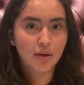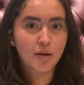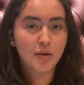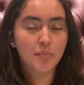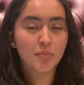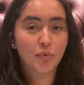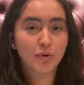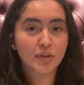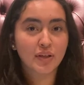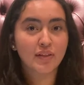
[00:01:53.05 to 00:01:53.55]

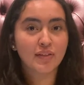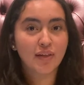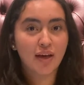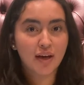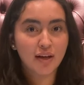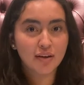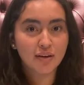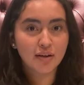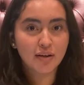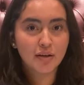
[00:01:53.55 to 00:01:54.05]
More than
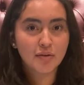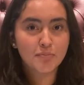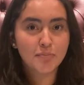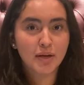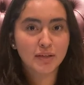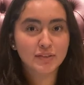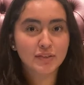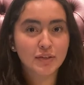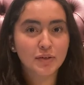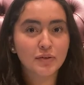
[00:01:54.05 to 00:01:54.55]
that,
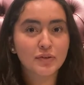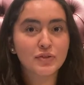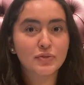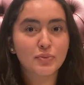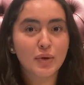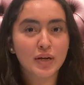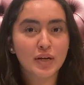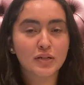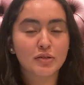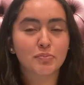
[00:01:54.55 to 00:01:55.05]
Mexico is
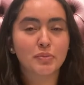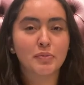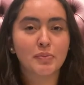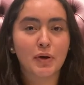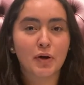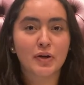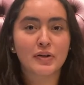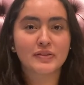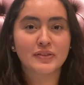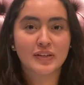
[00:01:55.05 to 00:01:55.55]
ready to prepare
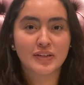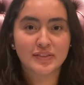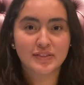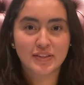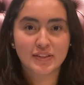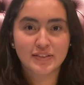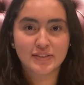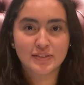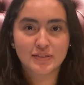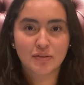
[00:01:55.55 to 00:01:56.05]
its
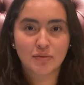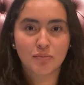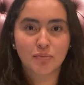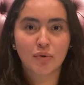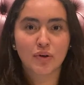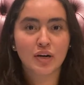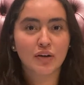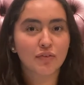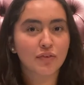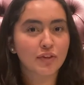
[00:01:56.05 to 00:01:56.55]
citizens,
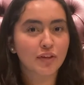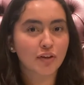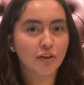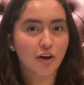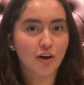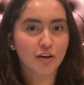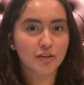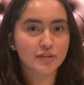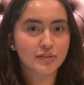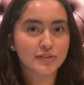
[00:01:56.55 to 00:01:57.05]
whatever the
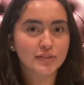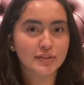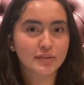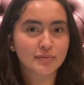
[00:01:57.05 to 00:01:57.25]
cost.